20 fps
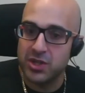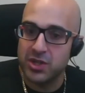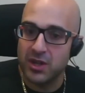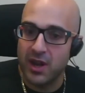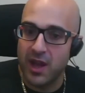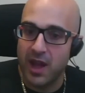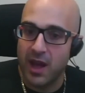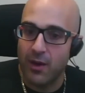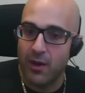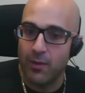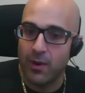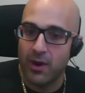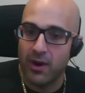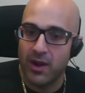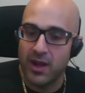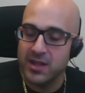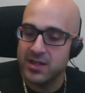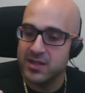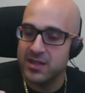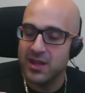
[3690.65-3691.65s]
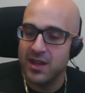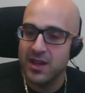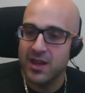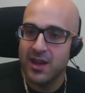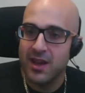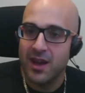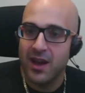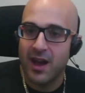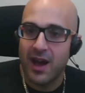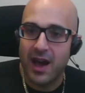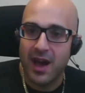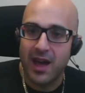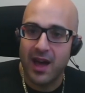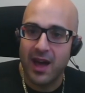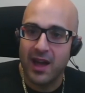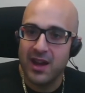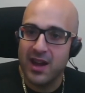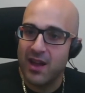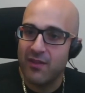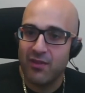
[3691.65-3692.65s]
now, whereas I
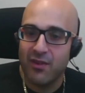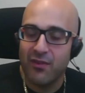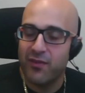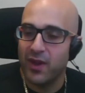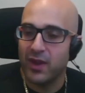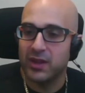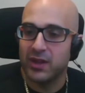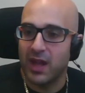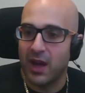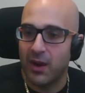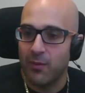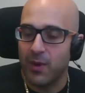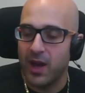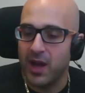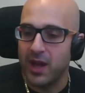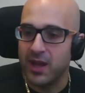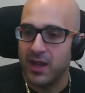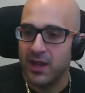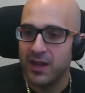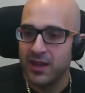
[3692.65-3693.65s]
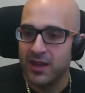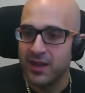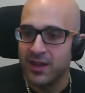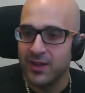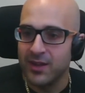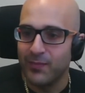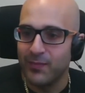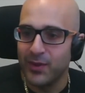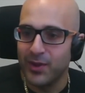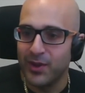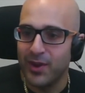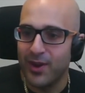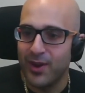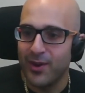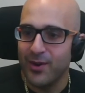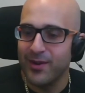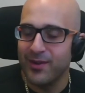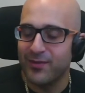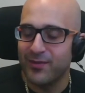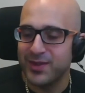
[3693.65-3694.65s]
never felt that way. And
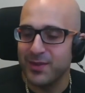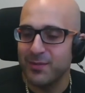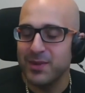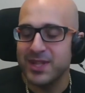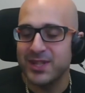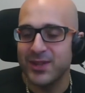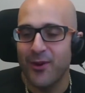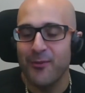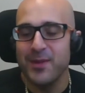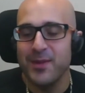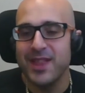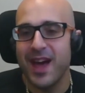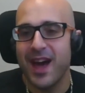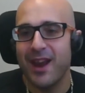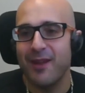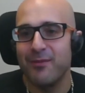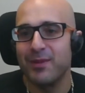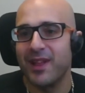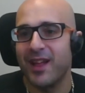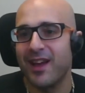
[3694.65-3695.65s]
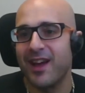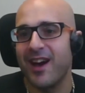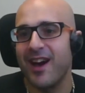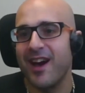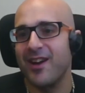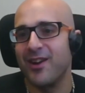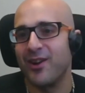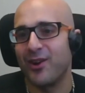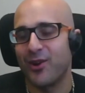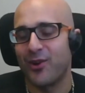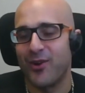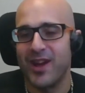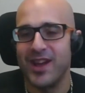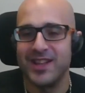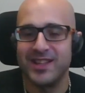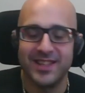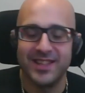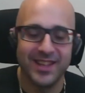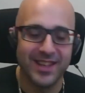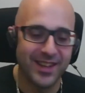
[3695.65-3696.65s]
if somebody told me that, I'd be like, you're
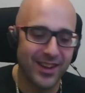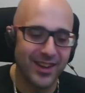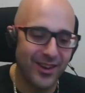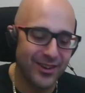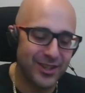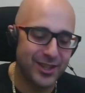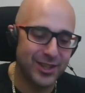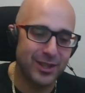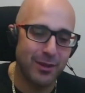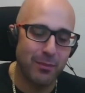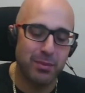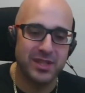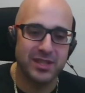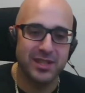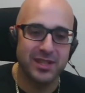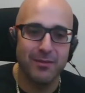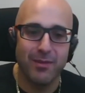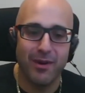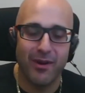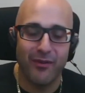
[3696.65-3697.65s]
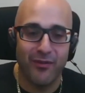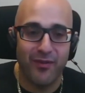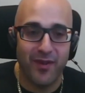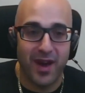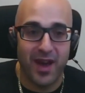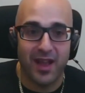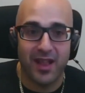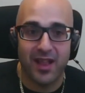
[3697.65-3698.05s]
crazy. It's just a placebo effect,